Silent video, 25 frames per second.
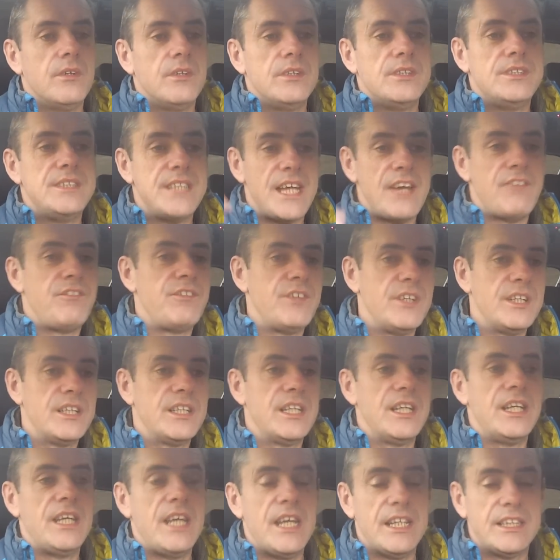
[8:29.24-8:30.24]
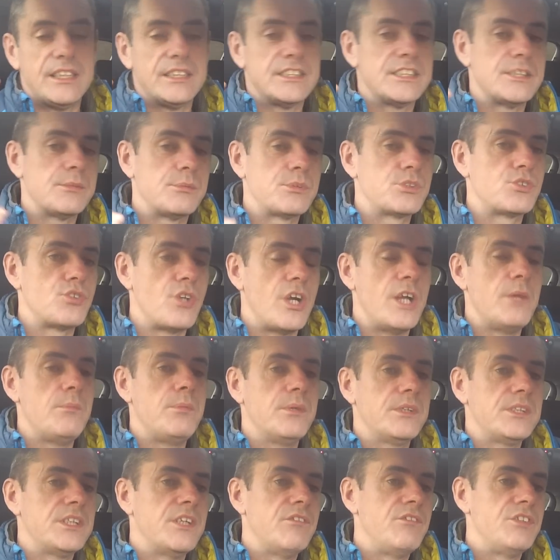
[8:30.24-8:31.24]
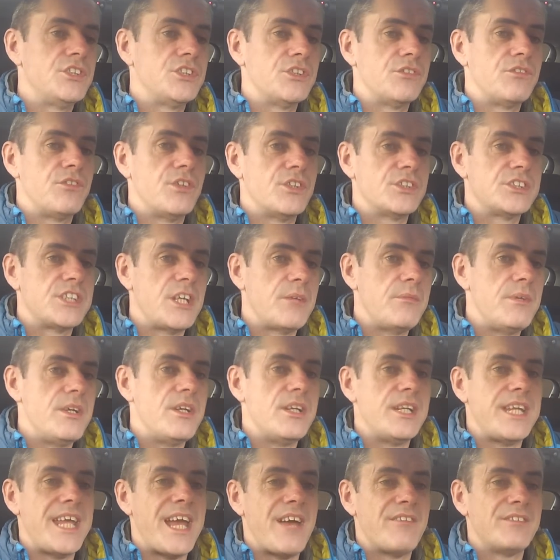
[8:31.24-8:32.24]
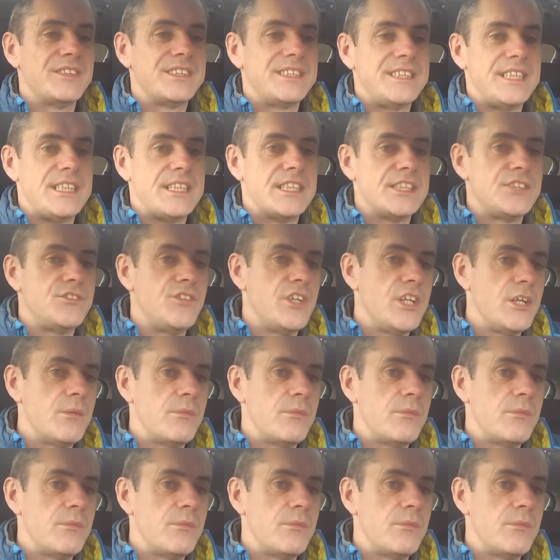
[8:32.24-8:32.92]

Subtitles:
Definitely hit the subscribe button if it's your first time here and you haven't seen this video